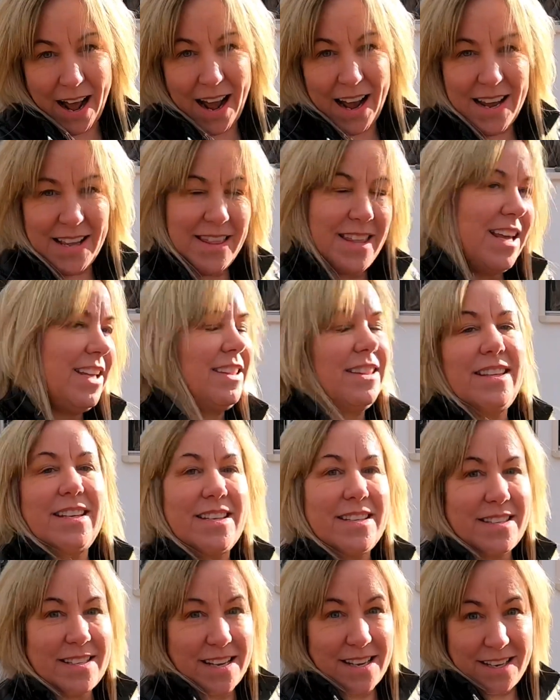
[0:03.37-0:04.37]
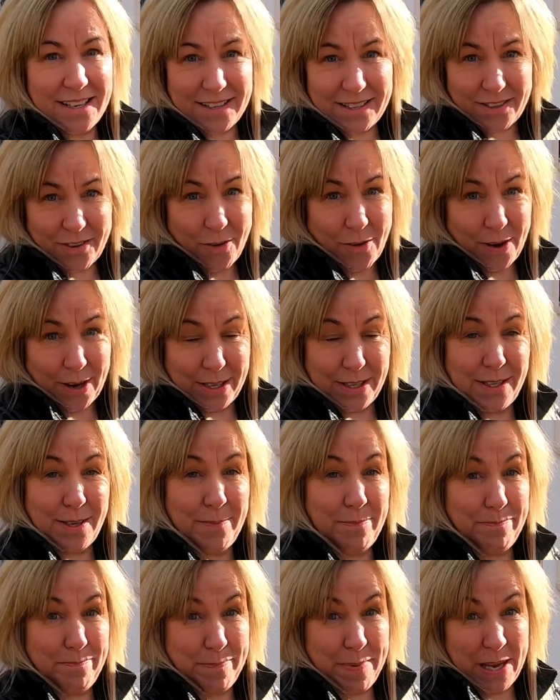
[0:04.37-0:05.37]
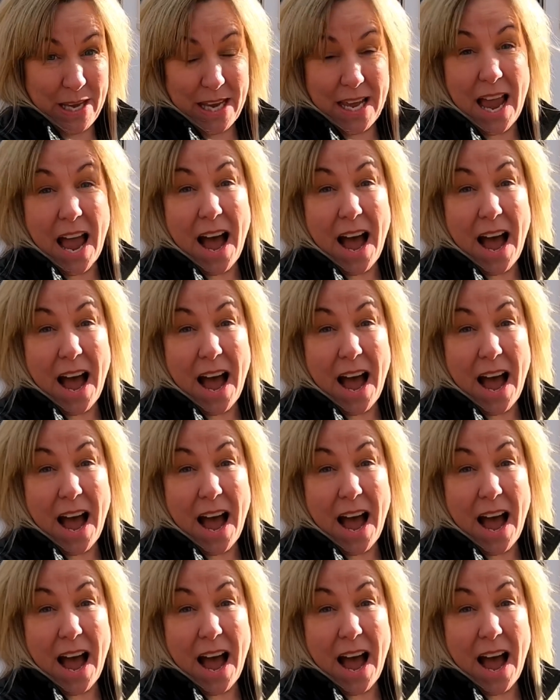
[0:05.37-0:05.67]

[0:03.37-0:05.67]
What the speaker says: I think this is going to be